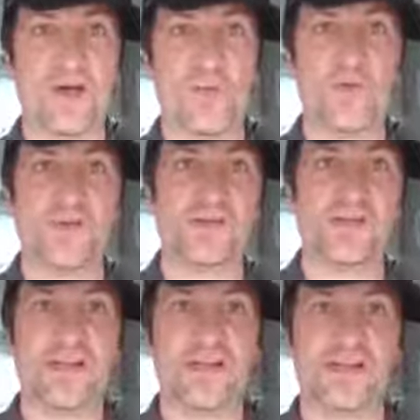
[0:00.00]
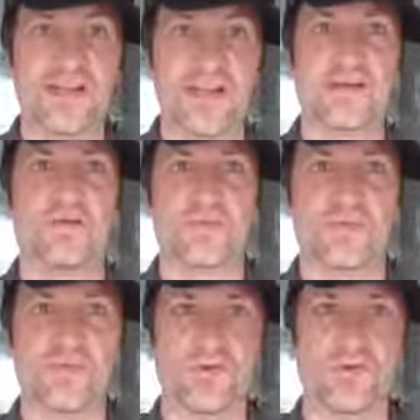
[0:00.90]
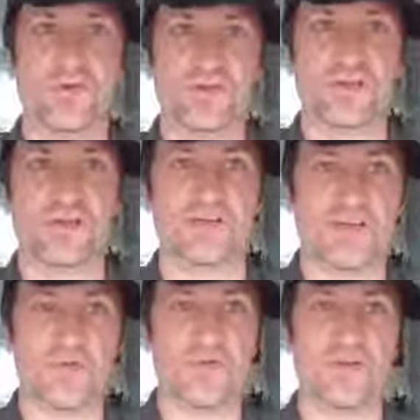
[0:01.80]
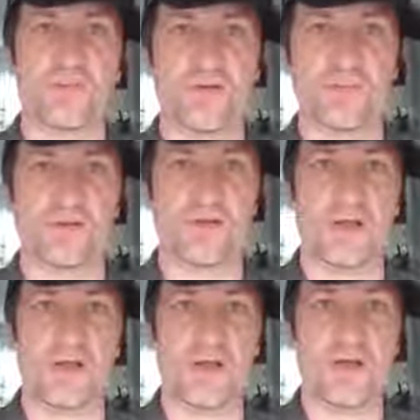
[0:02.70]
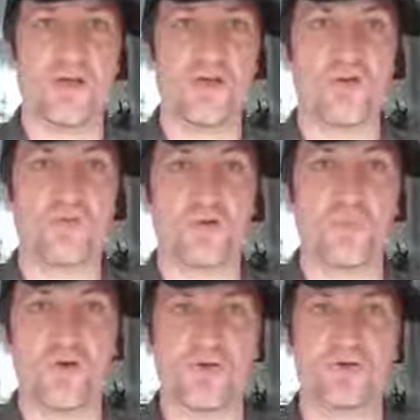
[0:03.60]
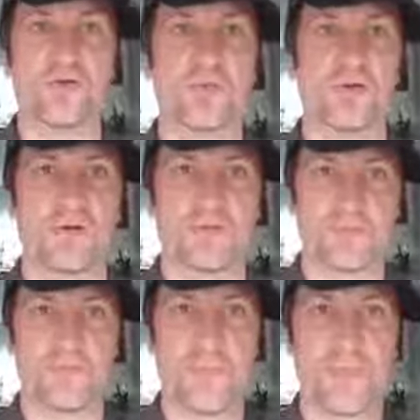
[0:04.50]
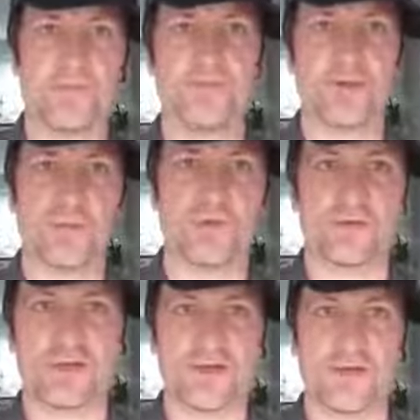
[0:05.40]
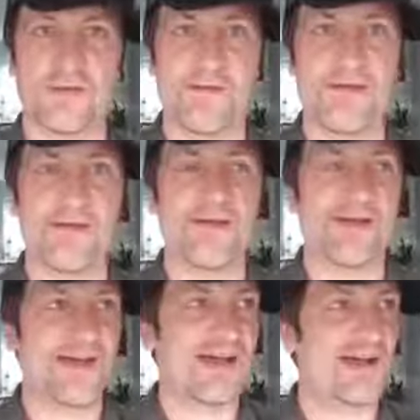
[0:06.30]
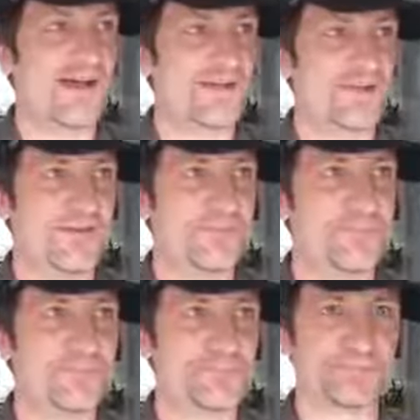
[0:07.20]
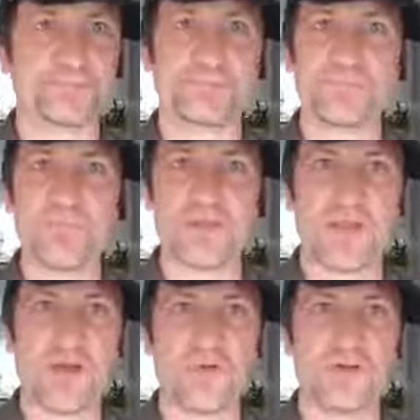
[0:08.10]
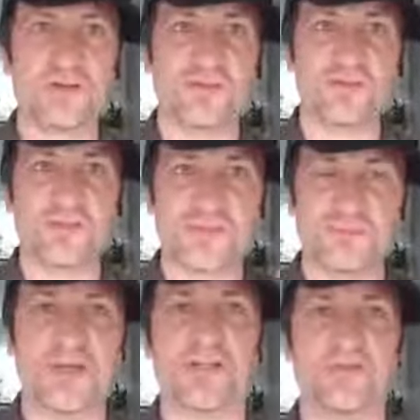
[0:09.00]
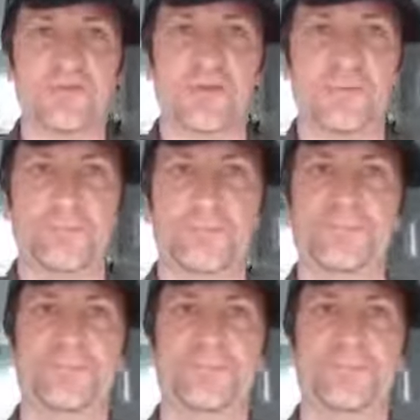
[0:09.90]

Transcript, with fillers: I wanted to get a gig with one of those guys. I wanted to be able to run a workshop for that one guy, and I wanted to do some speaking for him.